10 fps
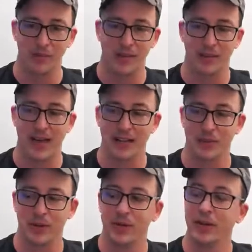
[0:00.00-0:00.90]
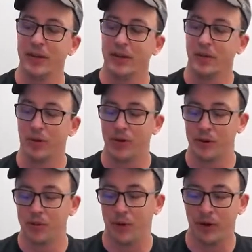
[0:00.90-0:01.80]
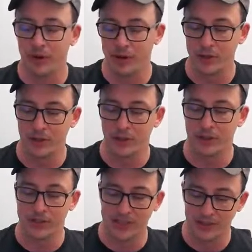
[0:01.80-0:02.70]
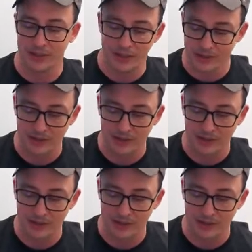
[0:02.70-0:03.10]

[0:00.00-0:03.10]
but the last one. Where with merge, you can say delete,